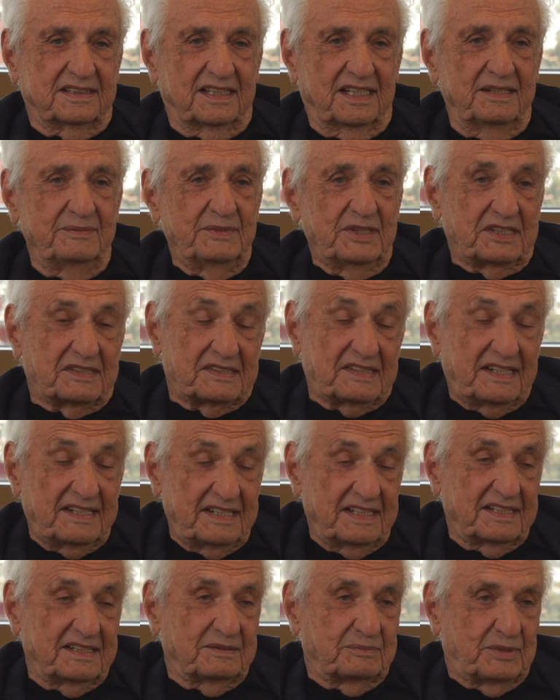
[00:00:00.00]
I'm
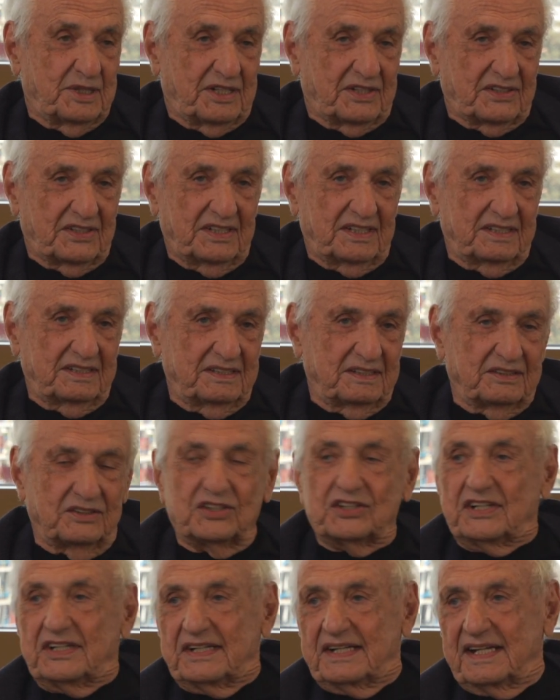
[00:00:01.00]
excited about it,
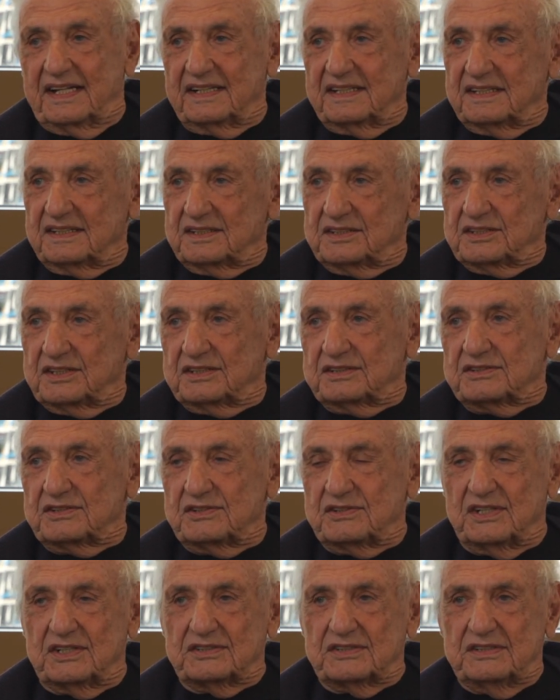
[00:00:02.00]
looking at it under
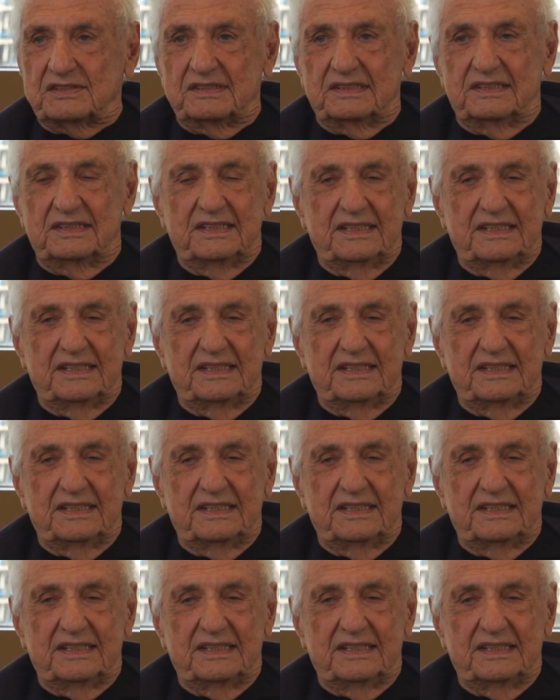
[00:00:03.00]
construction.